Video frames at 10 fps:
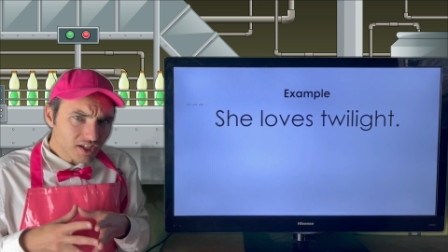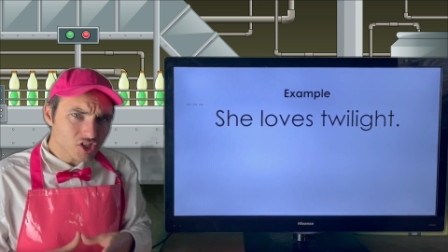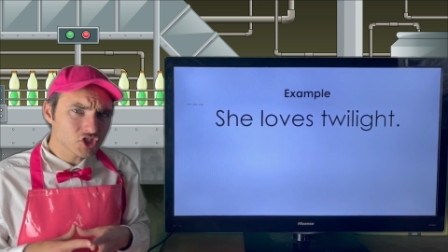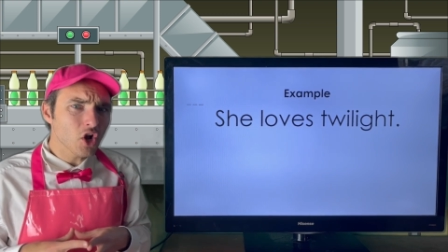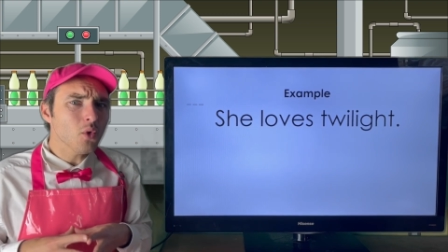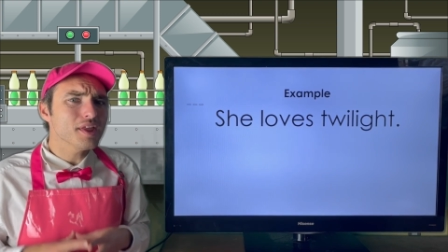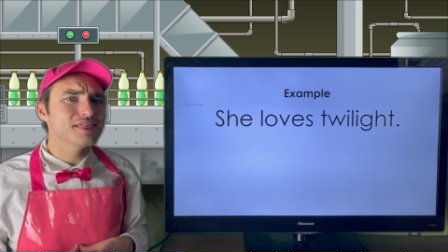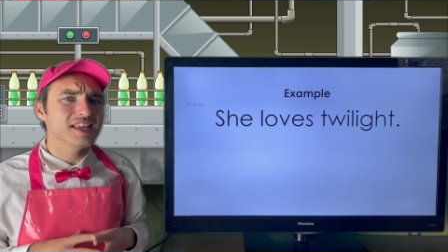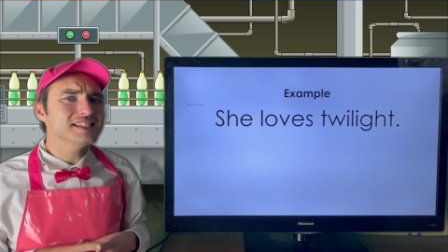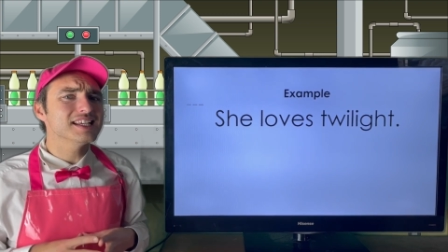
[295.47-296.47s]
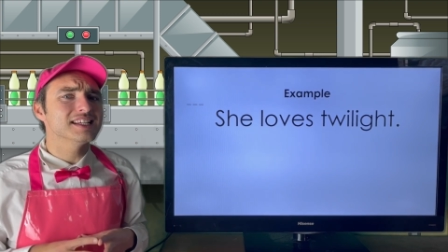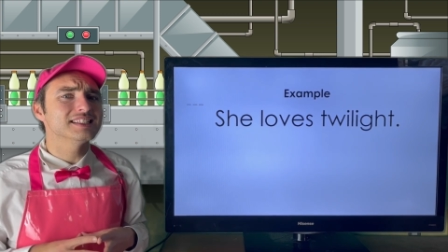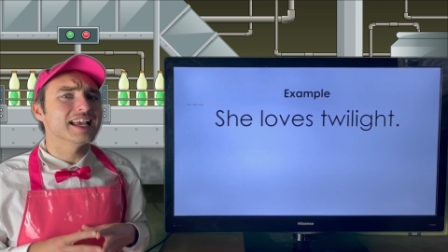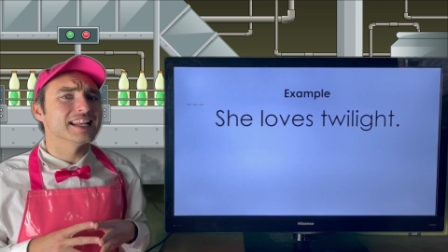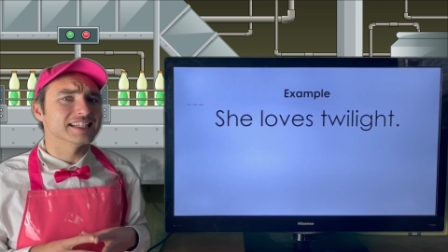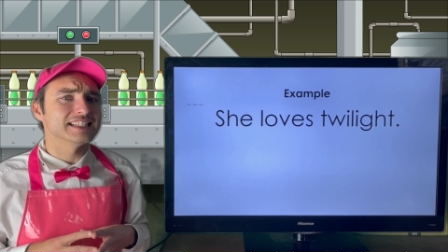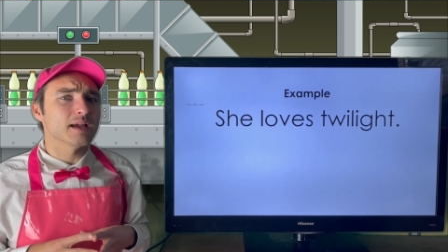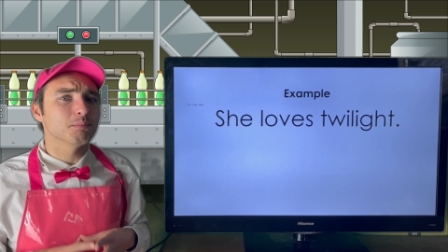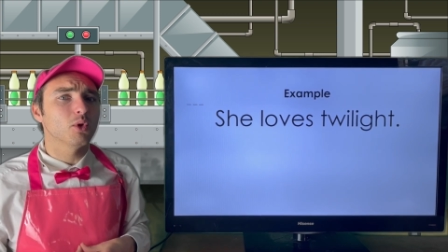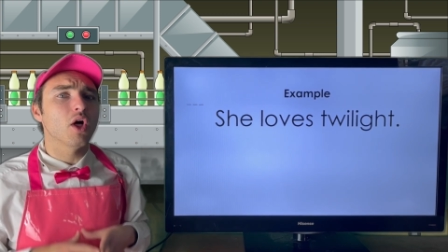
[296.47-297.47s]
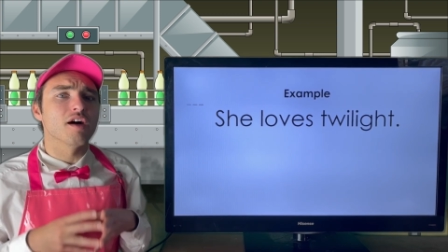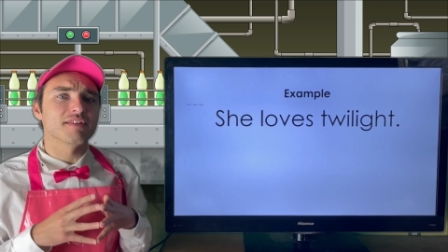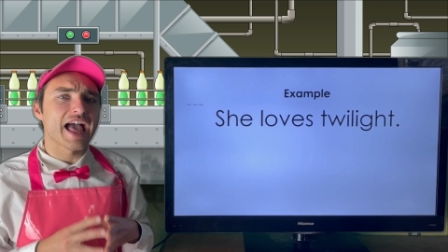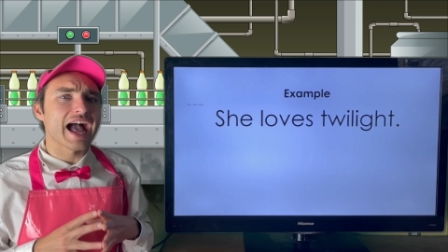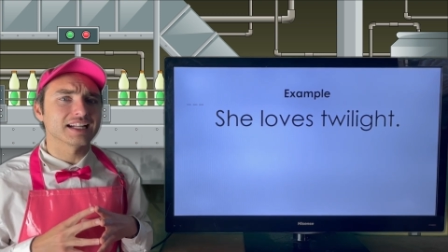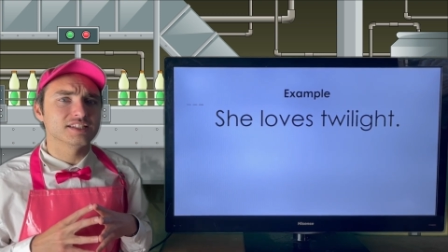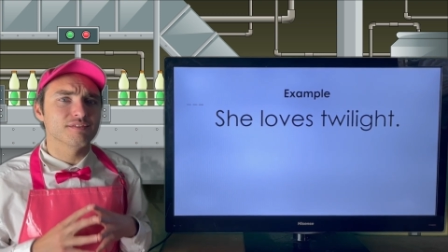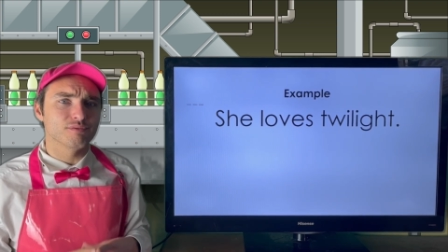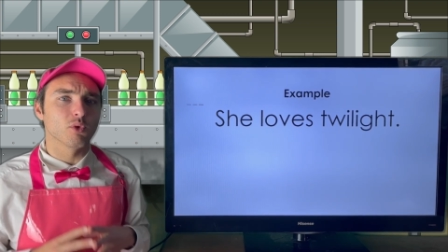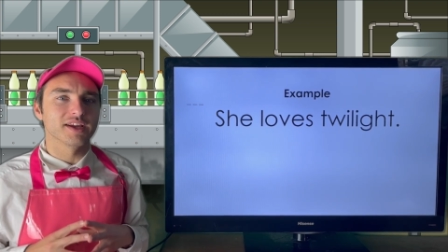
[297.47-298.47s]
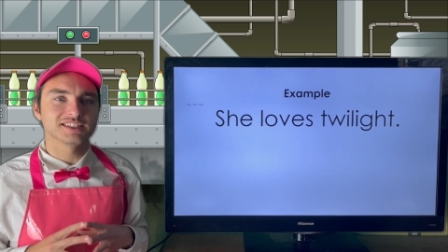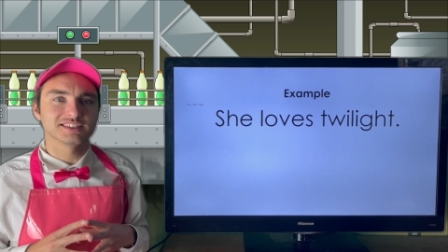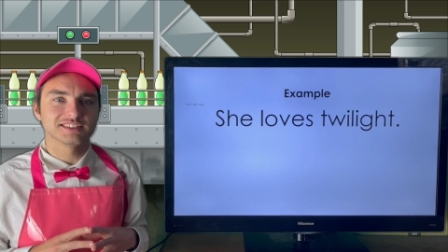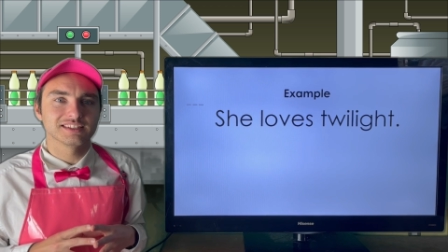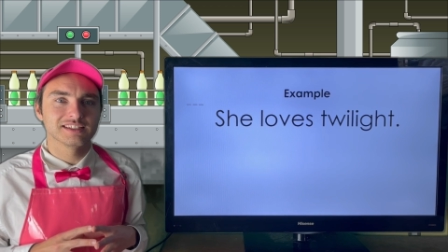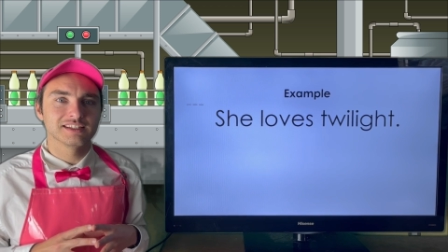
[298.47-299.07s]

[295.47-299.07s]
So this is an example of active voice.